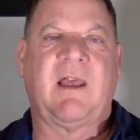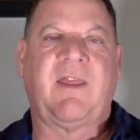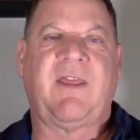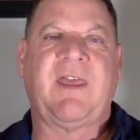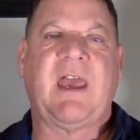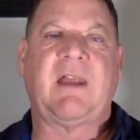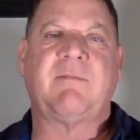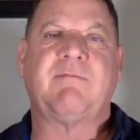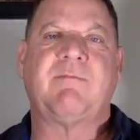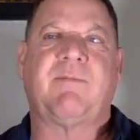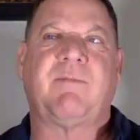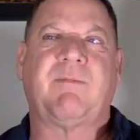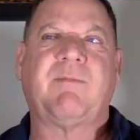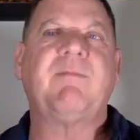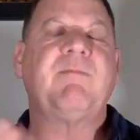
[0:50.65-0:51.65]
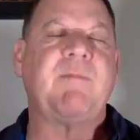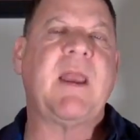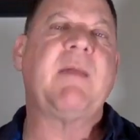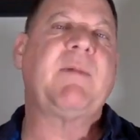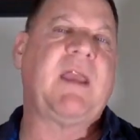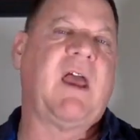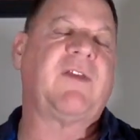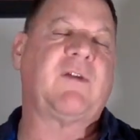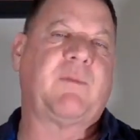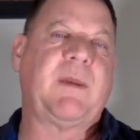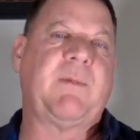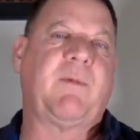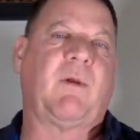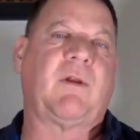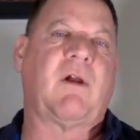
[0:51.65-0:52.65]
than maybe other
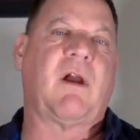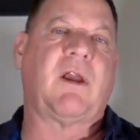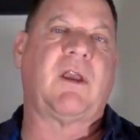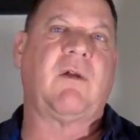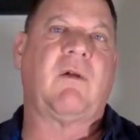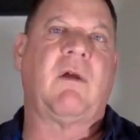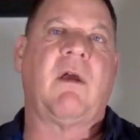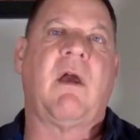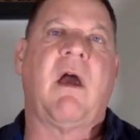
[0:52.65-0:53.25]
people would argue.